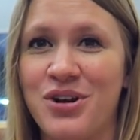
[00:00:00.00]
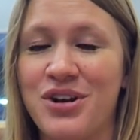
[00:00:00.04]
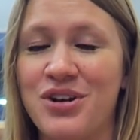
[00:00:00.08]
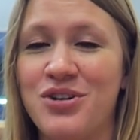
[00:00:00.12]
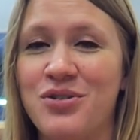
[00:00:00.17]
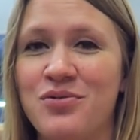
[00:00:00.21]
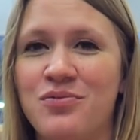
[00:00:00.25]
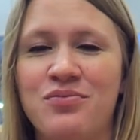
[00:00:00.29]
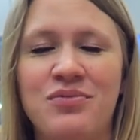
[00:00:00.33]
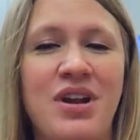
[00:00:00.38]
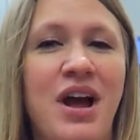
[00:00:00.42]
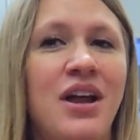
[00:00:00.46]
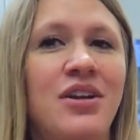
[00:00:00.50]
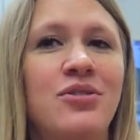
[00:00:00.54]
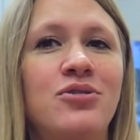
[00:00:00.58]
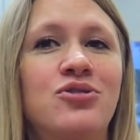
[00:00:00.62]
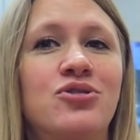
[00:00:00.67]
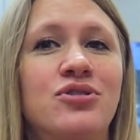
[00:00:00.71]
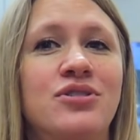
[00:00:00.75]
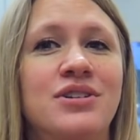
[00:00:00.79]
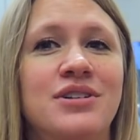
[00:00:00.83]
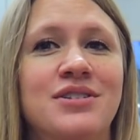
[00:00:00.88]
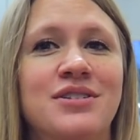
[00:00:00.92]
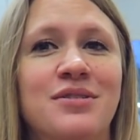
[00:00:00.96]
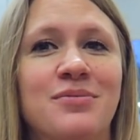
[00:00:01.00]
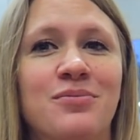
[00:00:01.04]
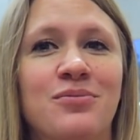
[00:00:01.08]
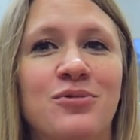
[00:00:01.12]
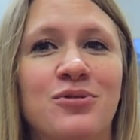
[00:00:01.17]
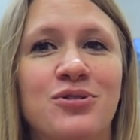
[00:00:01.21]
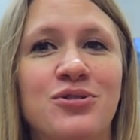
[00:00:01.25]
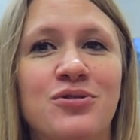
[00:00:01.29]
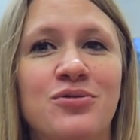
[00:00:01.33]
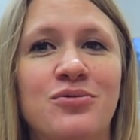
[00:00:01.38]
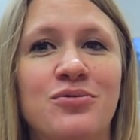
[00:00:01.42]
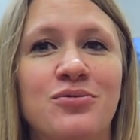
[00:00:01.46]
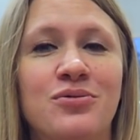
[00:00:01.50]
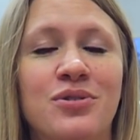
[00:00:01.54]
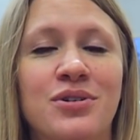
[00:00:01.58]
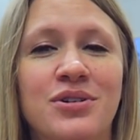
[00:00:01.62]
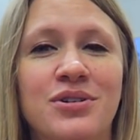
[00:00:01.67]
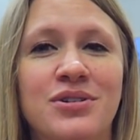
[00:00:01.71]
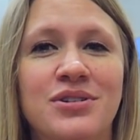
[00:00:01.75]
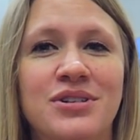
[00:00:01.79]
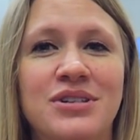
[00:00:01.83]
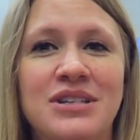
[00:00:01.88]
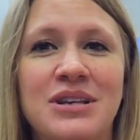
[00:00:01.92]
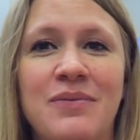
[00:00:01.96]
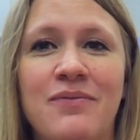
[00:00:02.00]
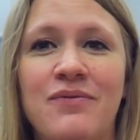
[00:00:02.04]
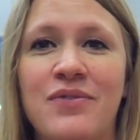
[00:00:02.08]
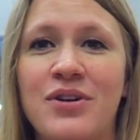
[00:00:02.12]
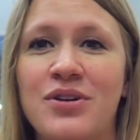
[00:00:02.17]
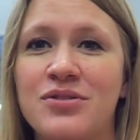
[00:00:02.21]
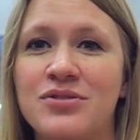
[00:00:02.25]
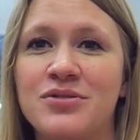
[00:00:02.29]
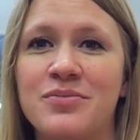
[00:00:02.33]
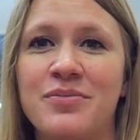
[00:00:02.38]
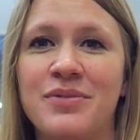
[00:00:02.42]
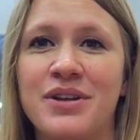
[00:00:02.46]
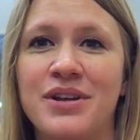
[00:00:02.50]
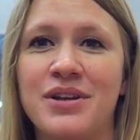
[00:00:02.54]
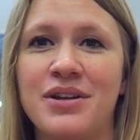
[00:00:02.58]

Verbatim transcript: for not system, we'll do something or